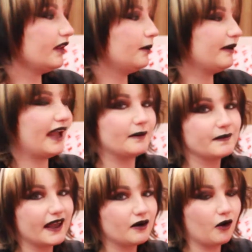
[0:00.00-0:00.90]
But yeah,
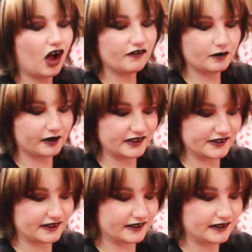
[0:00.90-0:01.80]
I don't offer prints
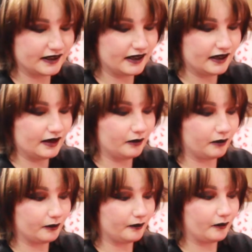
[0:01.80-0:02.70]
in,
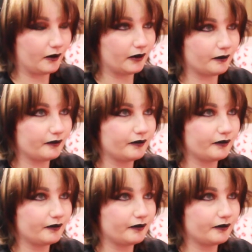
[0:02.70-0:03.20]
well,